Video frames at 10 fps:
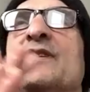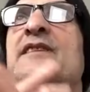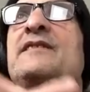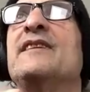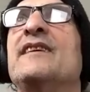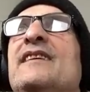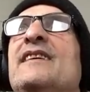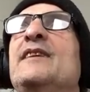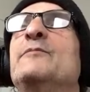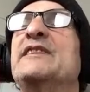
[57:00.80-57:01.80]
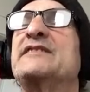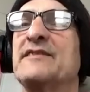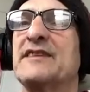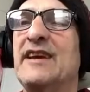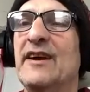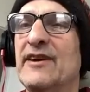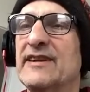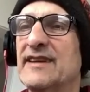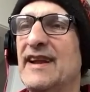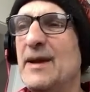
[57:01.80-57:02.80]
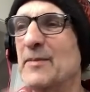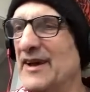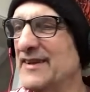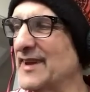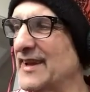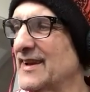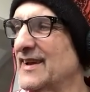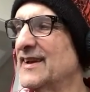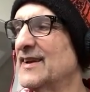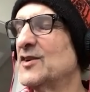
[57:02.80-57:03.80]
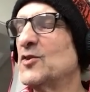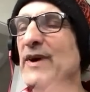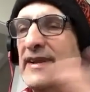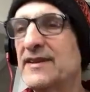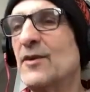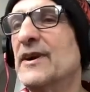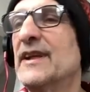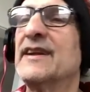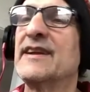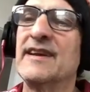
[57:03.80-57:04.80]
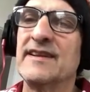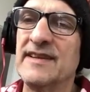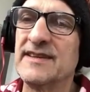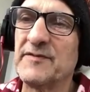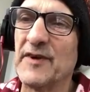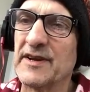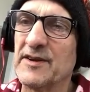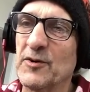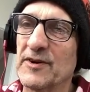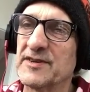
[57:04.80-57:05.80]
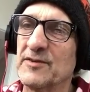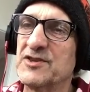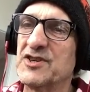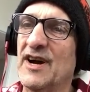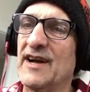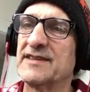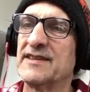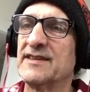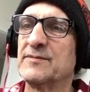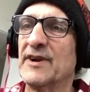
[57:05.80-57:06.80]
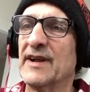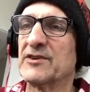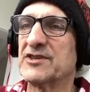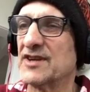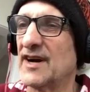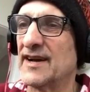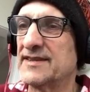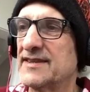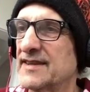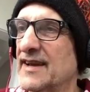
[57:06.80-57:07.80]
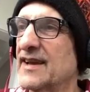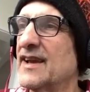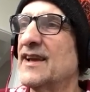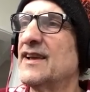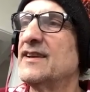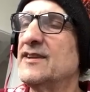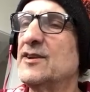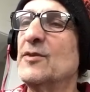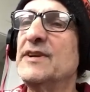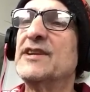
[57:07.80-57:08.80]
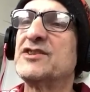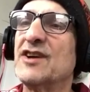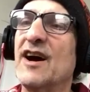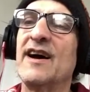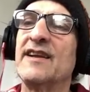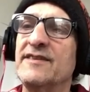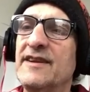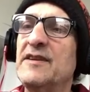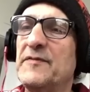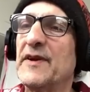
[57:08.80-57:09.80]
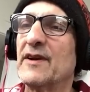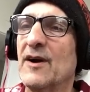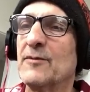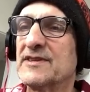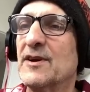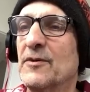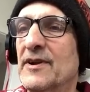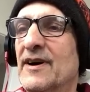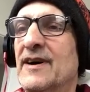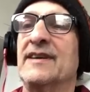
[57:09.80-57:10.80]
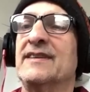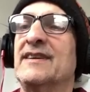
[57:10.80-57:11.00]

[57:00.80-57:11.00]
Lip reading: he reached out to Gary and said, hey man, it's like, quit going in and getting these fucking cortisone shots and these whatever shots. He's like, you don't need a shot. You need to figure out what's going on.